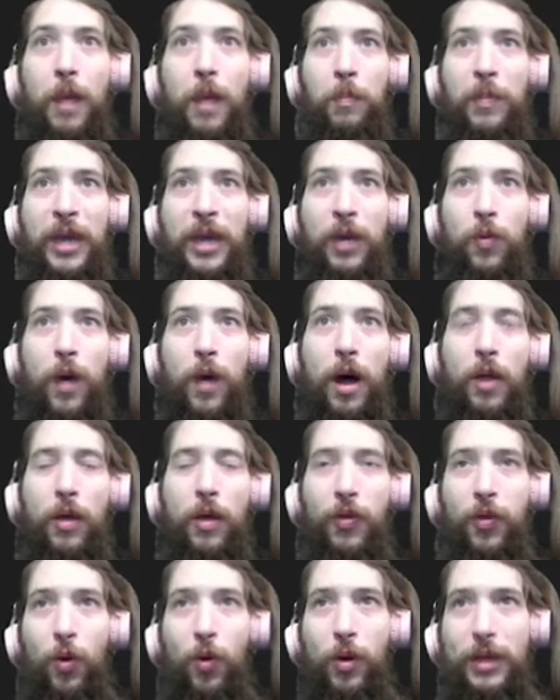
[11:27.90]
Meanwhile,
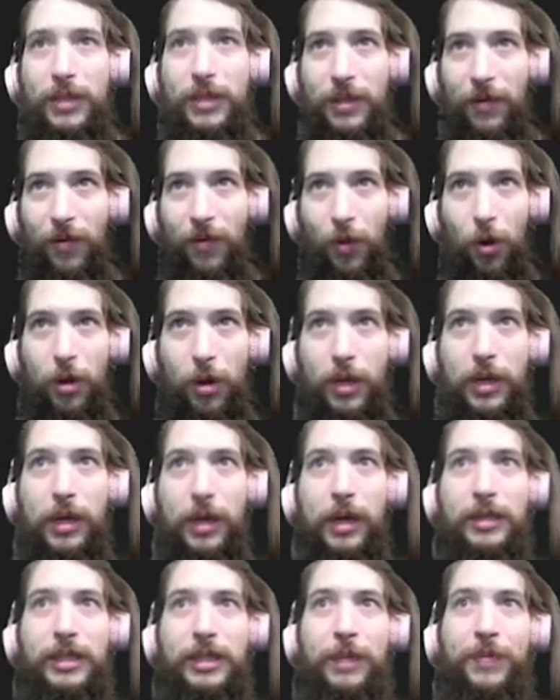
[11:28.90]
authorities in Florida
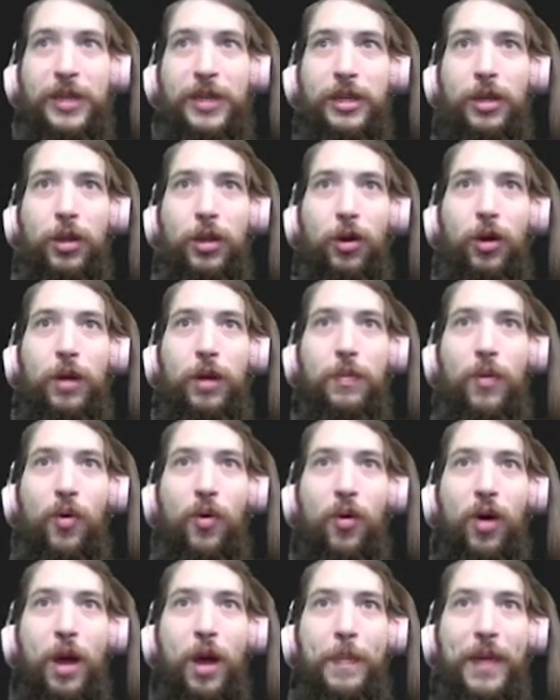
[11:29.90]
attempted to learn
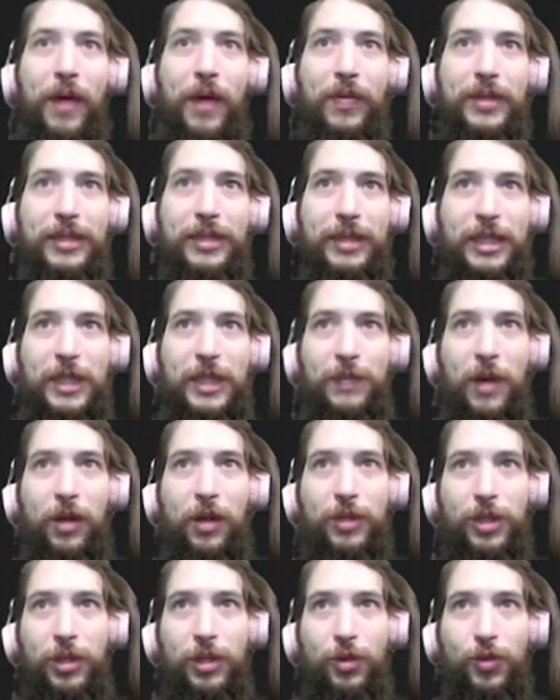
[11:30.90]
more about the 6 small
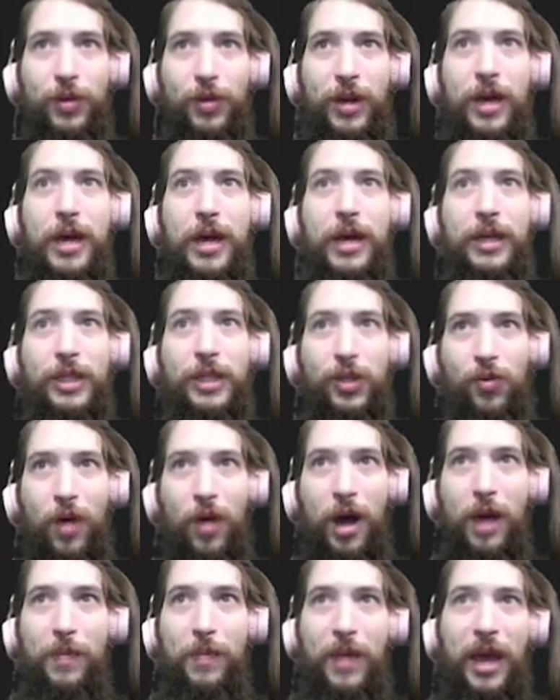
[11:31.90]
children,
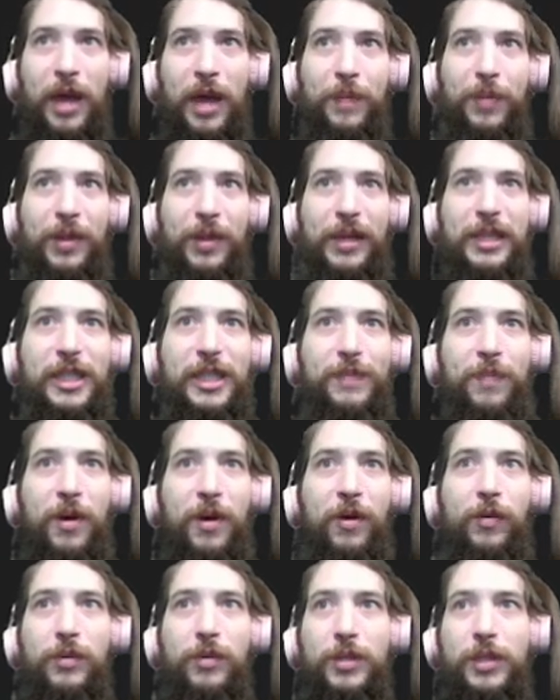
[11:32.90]
described by a police
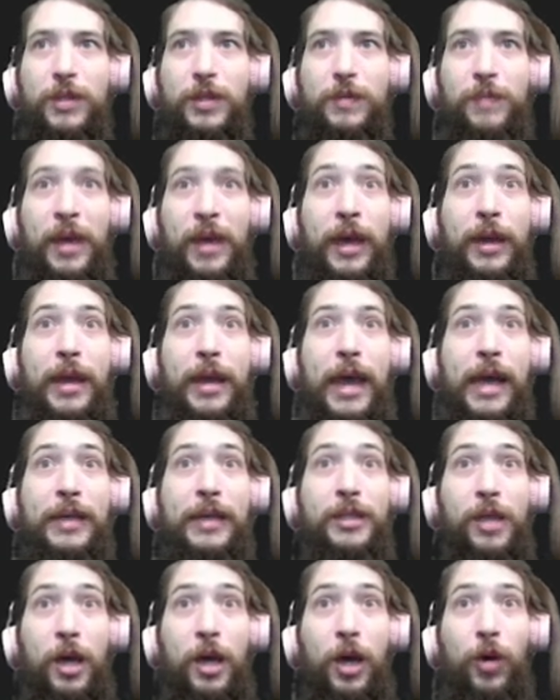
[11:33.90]
spokesman
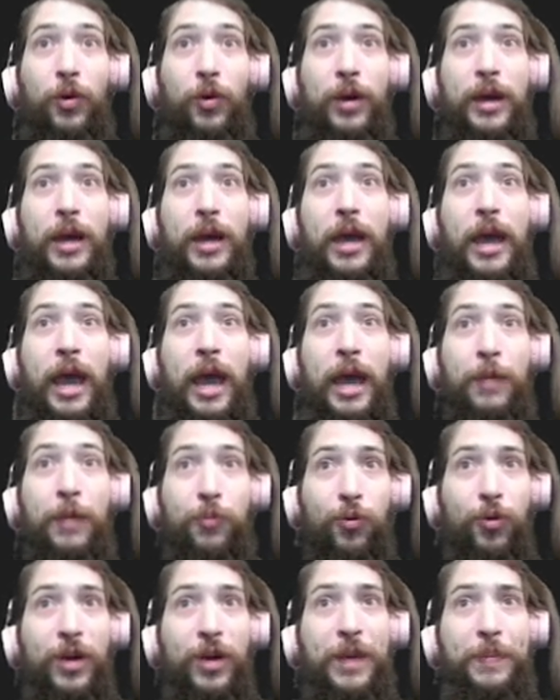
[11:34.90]
as hungry and
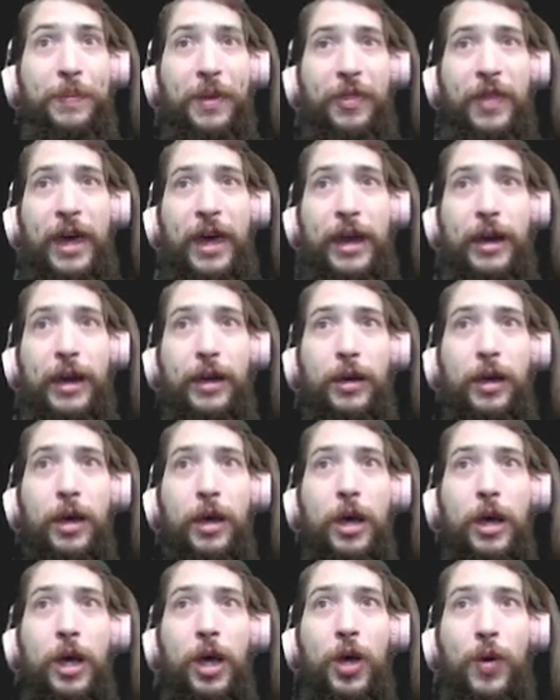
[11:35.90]
pretty pathetic,
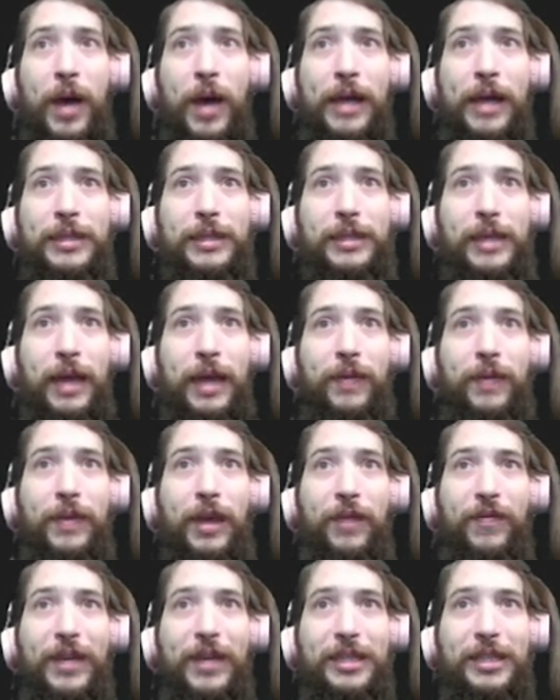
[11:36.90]
who had set the
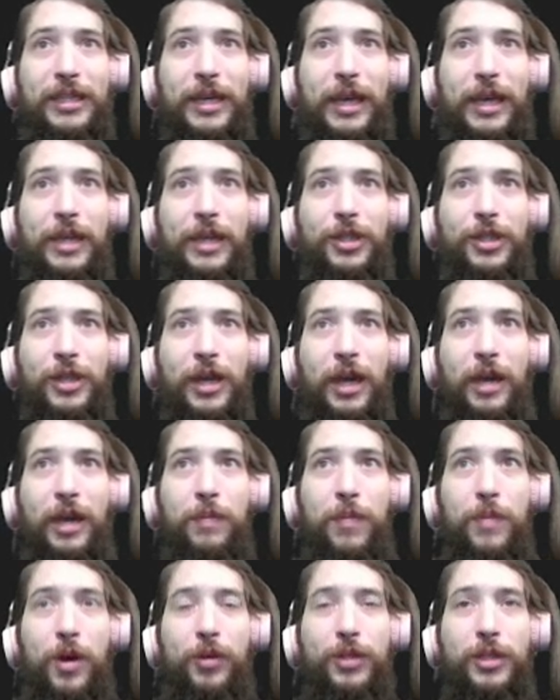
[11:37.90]
investigation
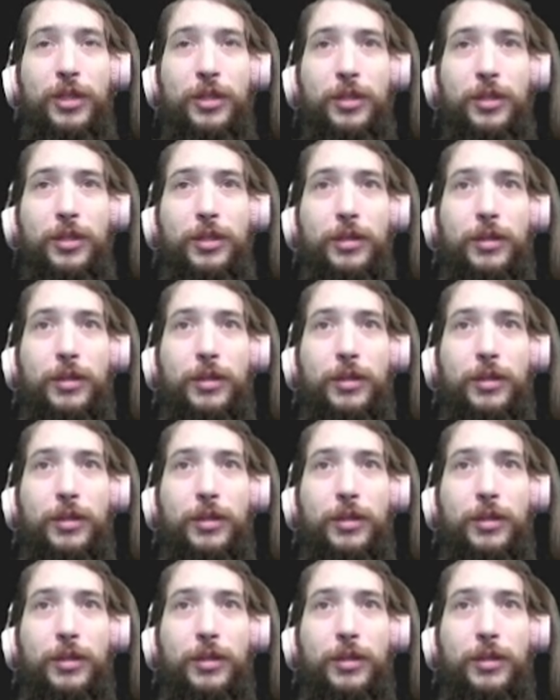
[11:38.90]
in motion.